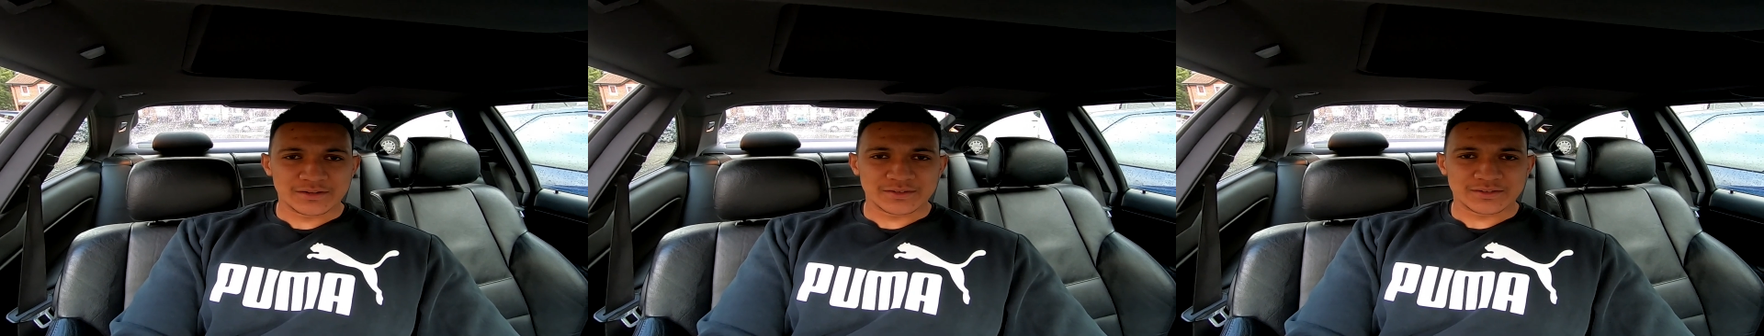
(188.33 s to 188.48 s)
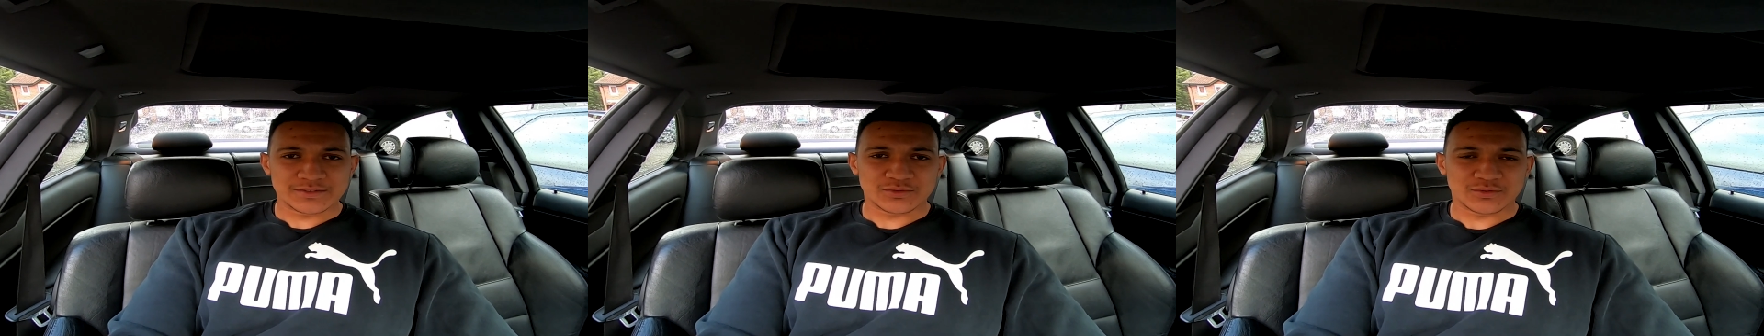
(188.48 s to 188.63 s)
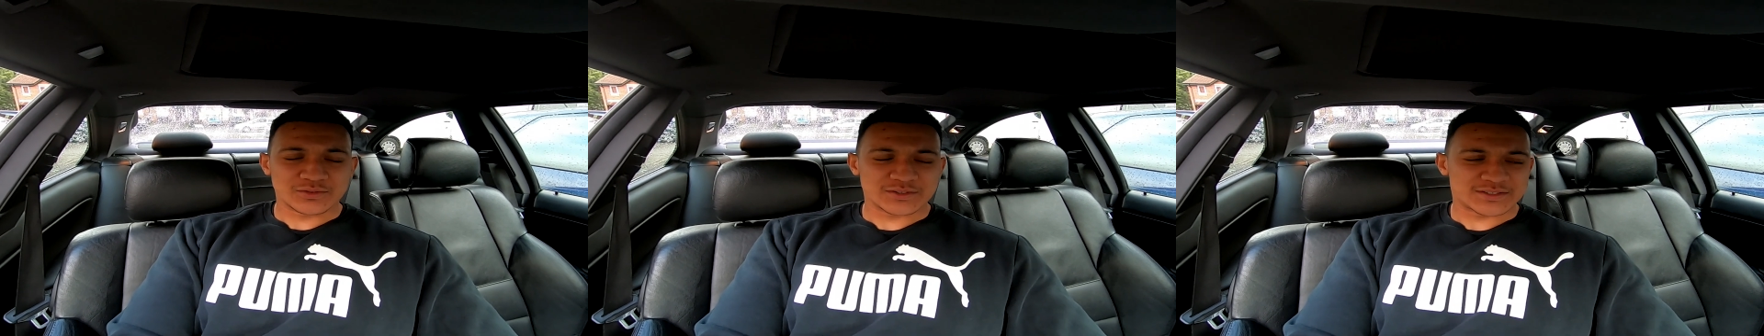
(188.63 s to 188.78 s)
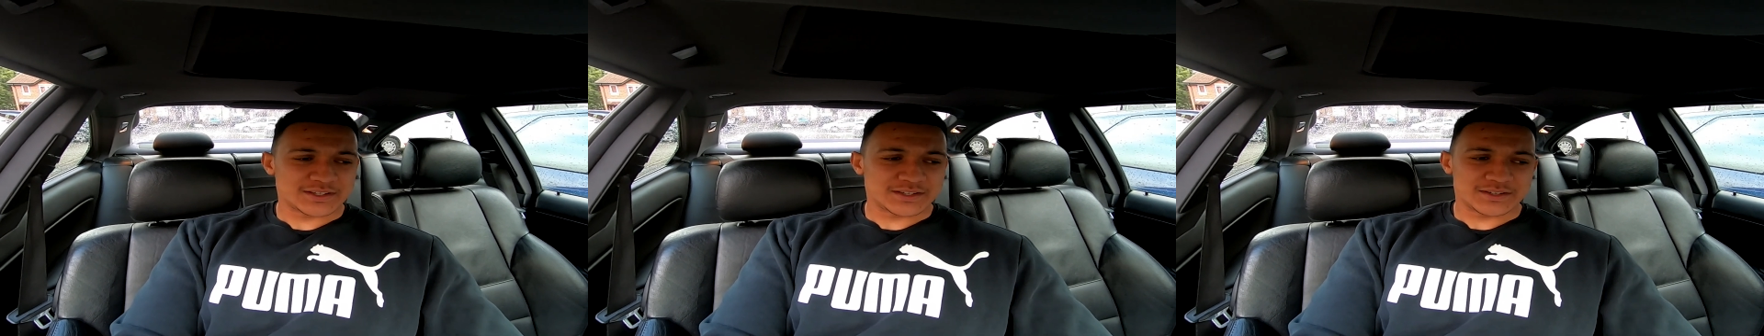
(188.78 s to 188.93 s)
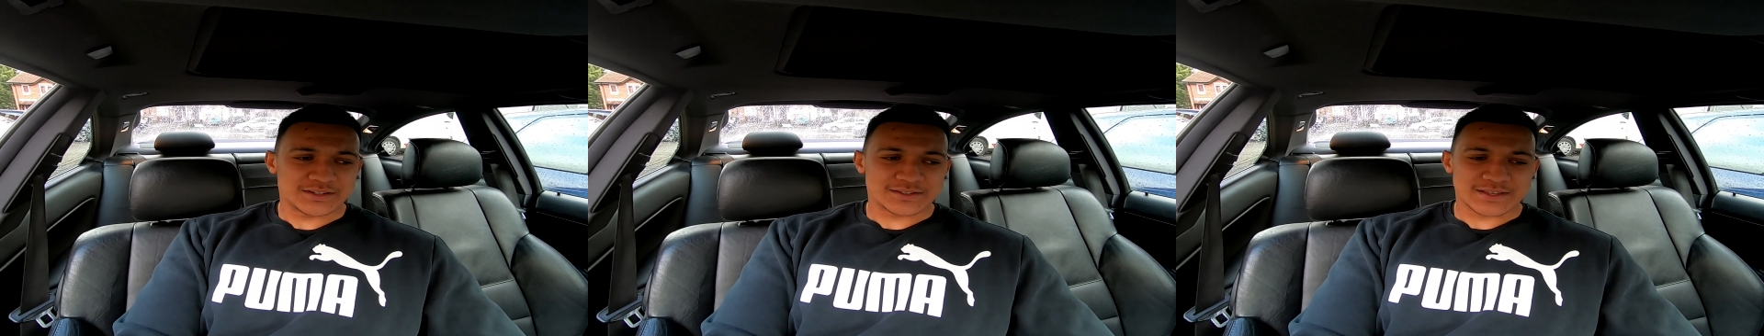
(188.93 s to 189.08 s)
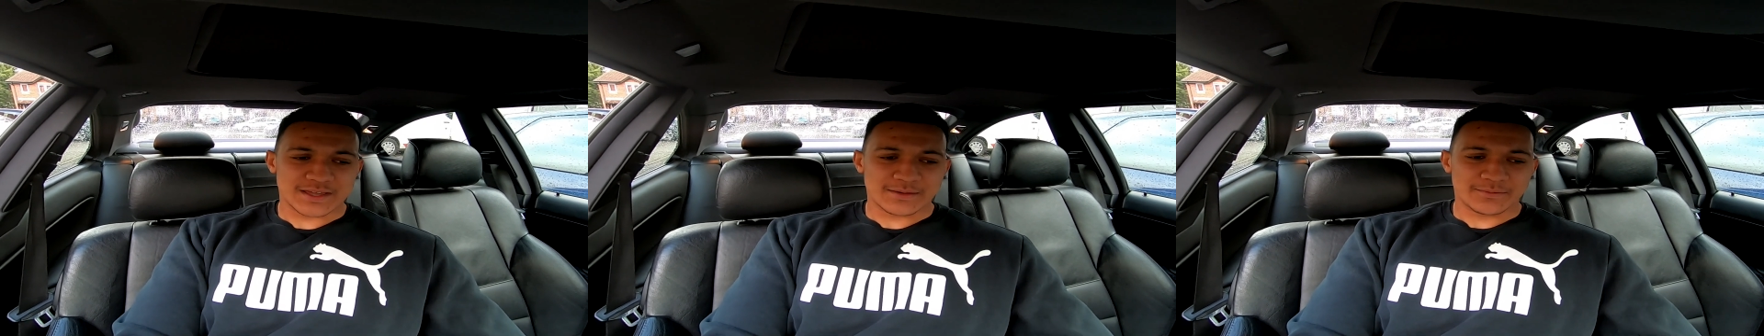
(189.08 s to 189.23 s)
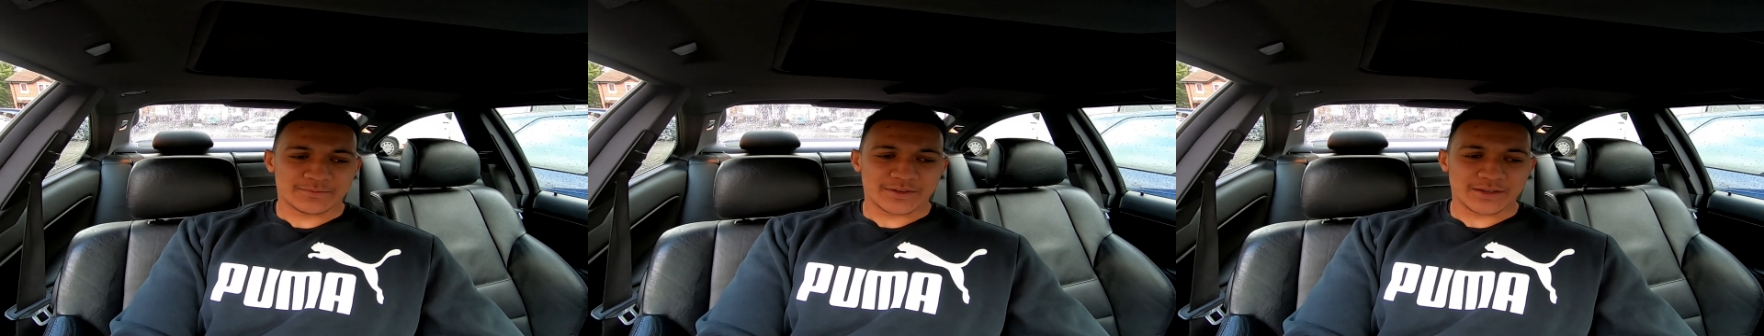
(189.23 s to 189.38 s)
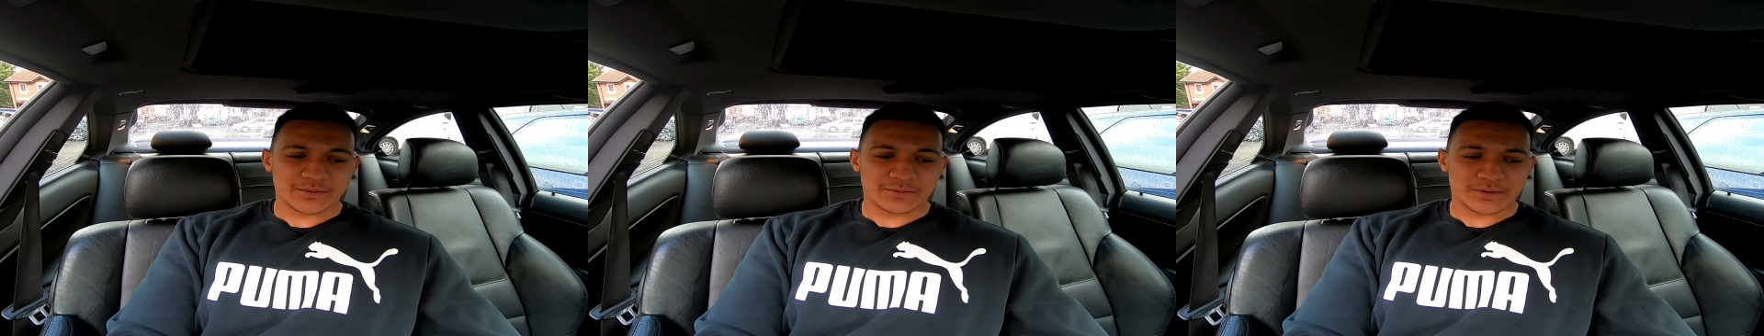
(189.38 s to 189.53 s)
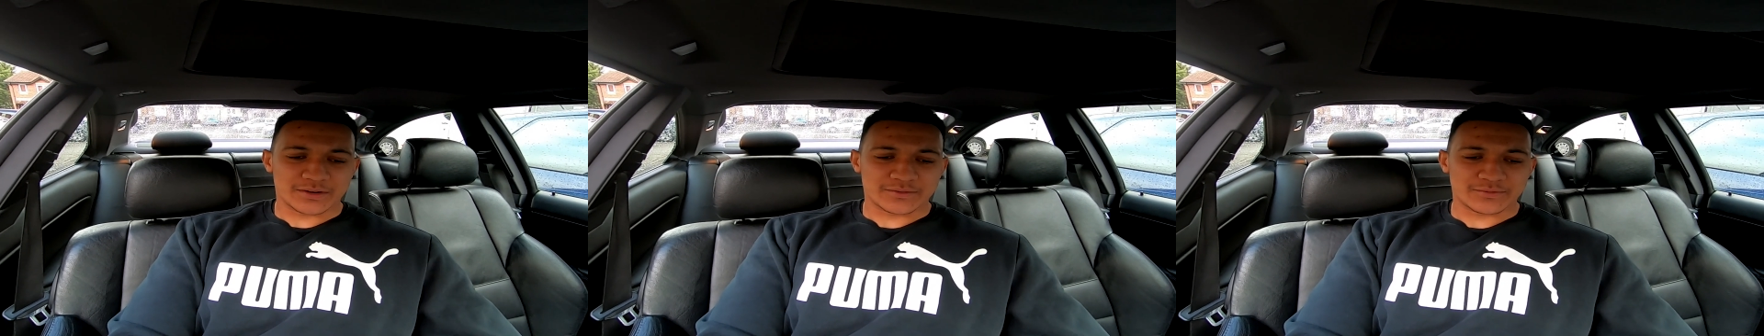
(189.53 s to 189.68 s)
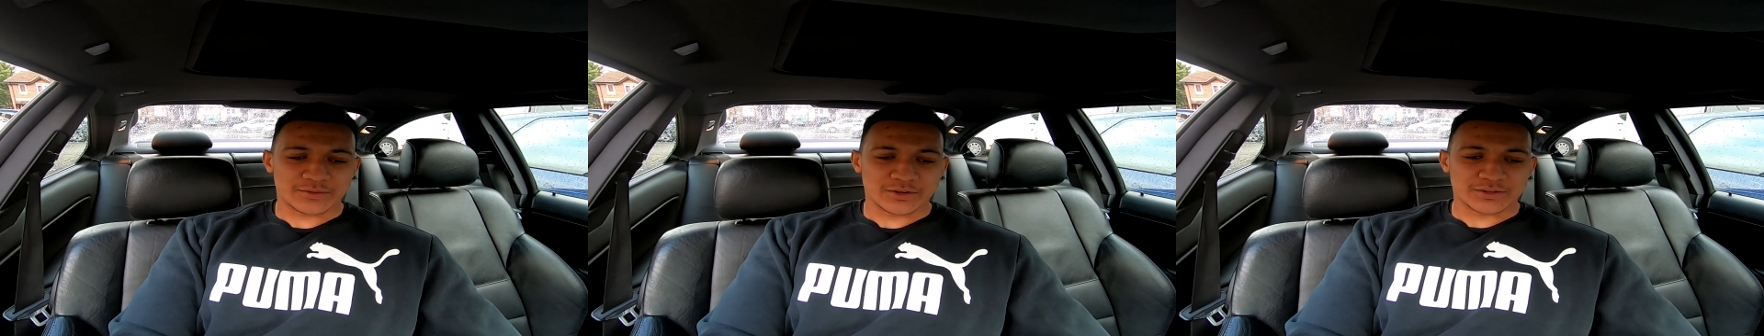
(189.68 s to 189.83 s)
Sort of seen the same thing
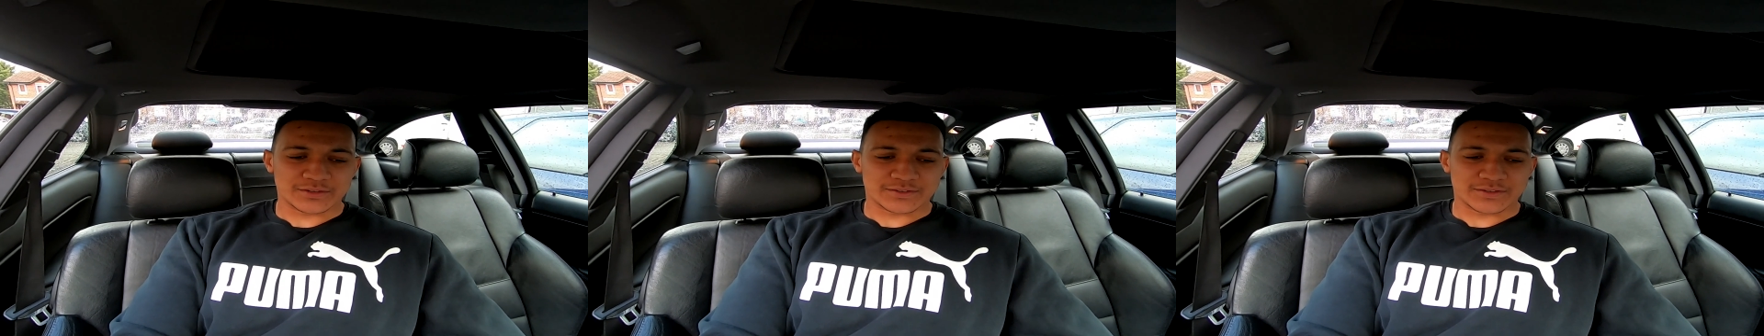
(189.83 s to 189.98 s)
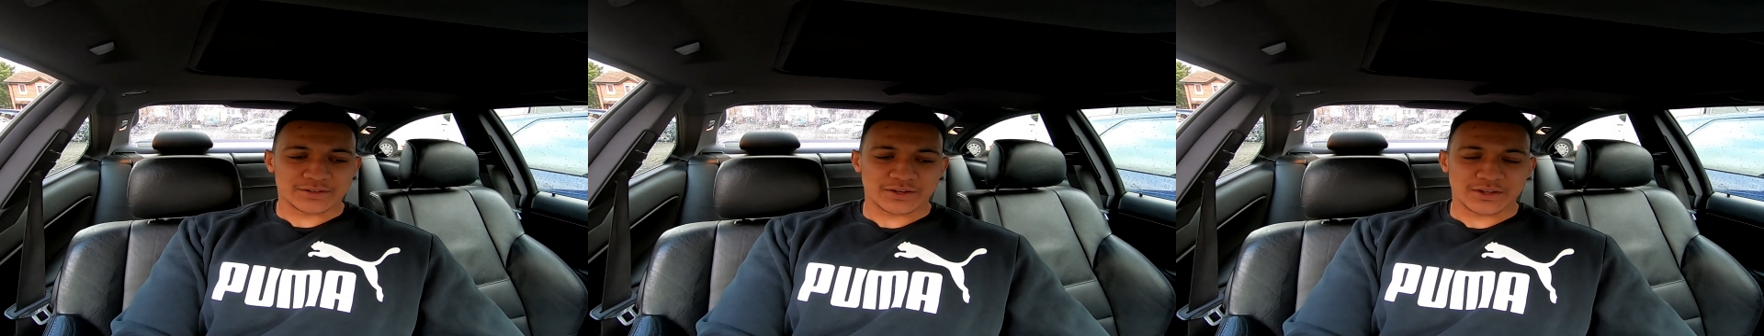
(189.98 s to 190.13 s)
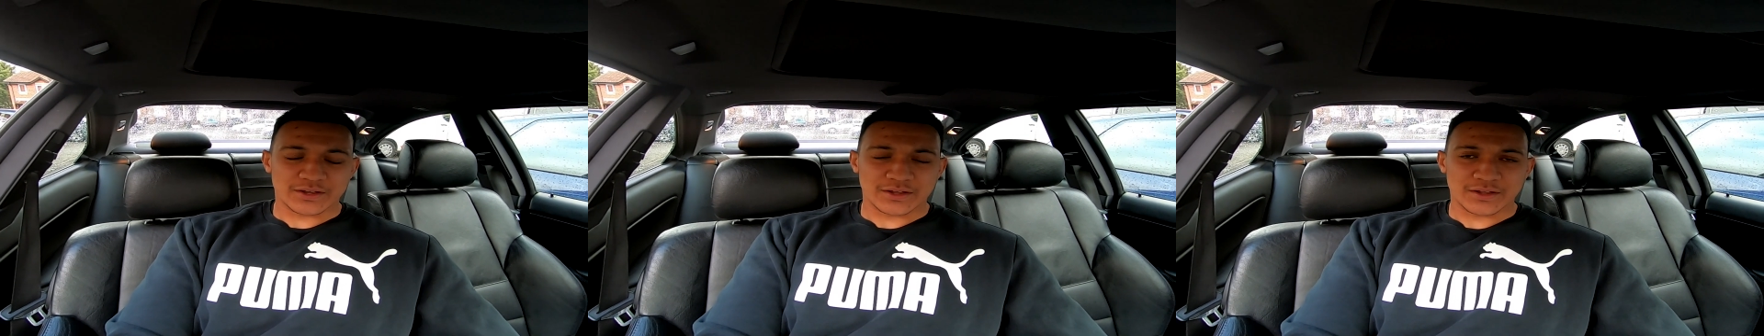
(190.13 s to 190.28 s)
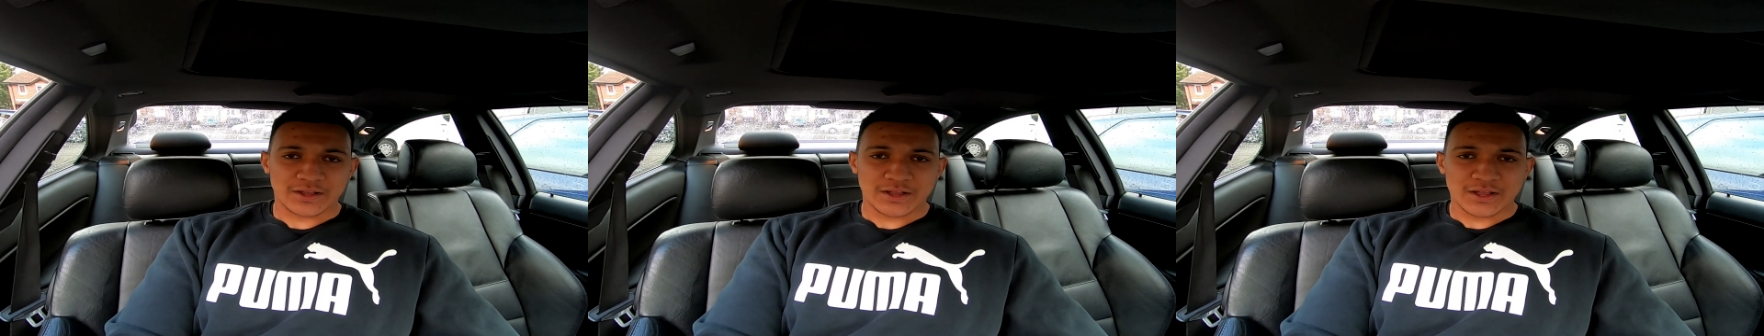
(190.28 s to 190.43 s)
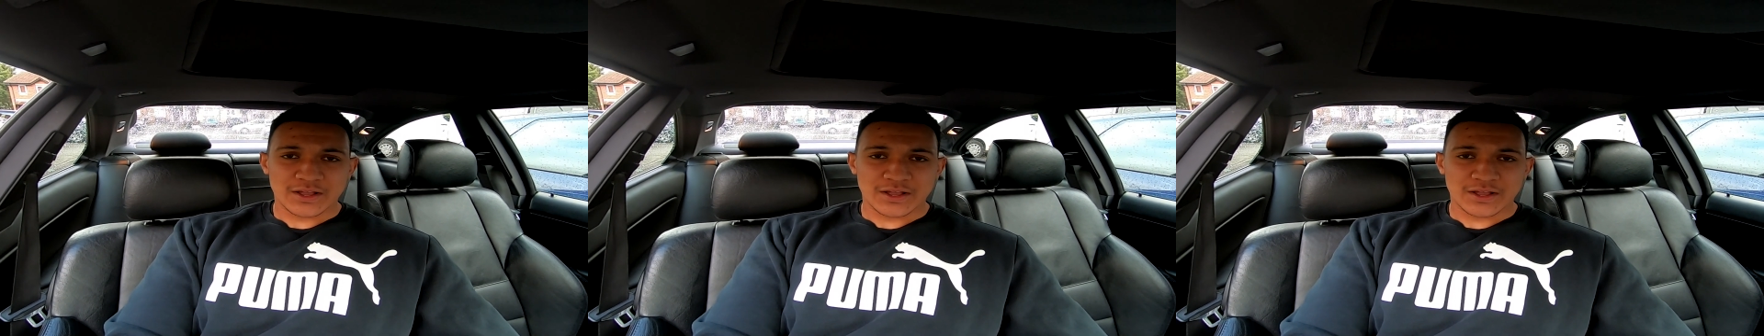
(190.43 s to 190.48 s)
when I've looked at the